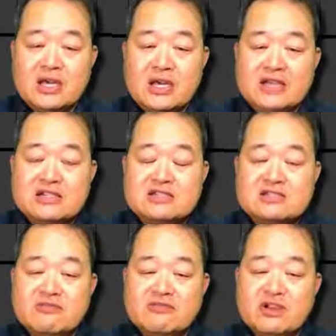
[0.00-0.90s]
and it is
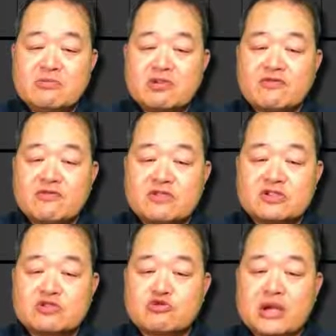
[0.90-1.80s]
the framework for
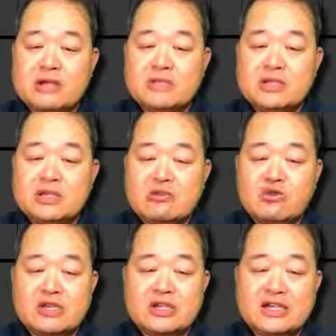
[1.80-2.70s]
describing and
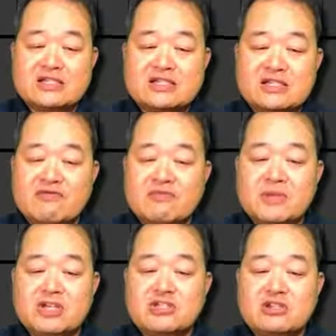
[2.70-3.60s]
organizing
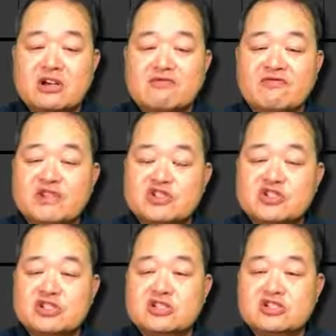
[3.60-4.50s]
information on
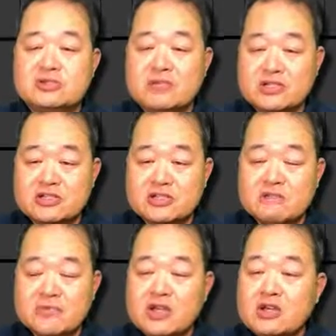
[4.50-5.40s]
function and disability,
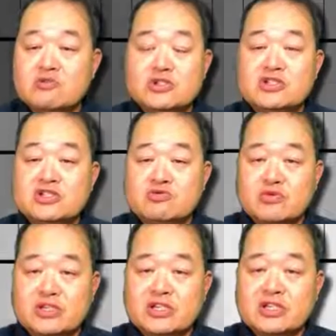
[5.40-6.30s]
which is
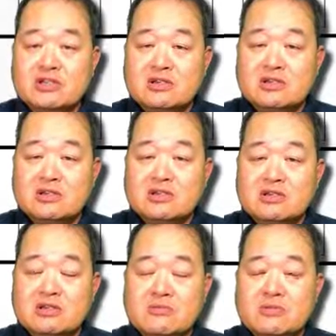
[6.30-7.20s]
really
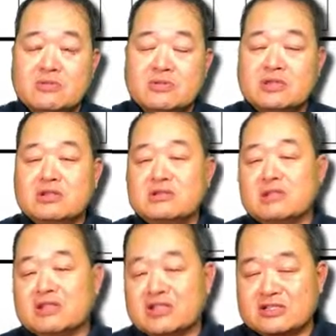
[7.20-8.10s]
the
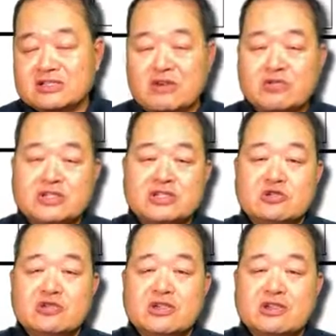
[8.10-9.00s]
things that we deal
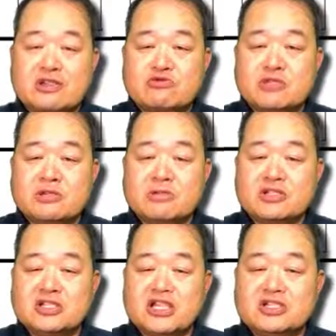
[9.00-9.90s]
with as
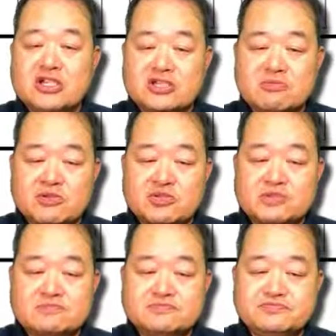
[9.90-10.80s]
rehabilitation experts.
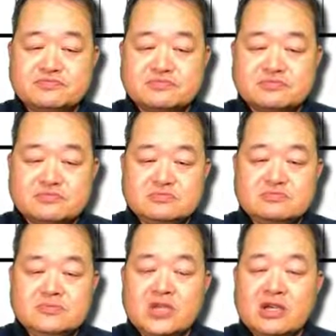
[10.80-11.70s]

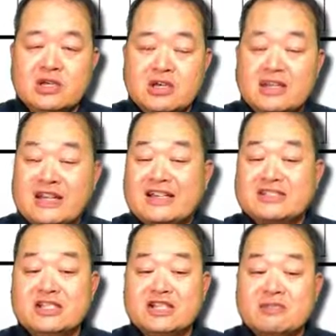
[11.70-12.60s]
Like I
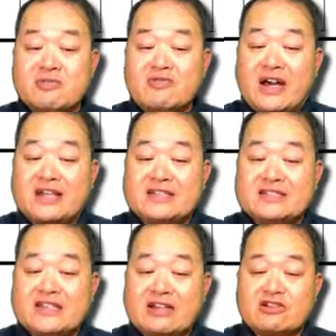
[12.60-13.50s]
said, it provided a
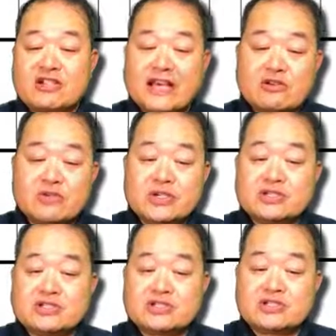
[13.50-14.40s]
standard language